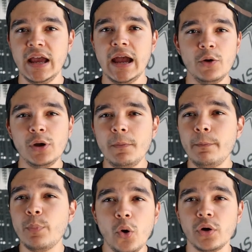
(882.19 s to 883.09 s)
How
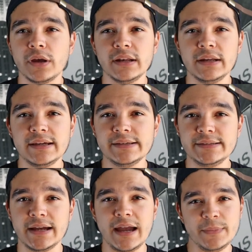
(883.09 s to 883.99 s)
come bokel
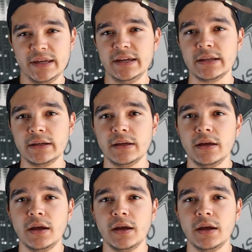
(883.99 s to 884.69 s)
is I'm eating,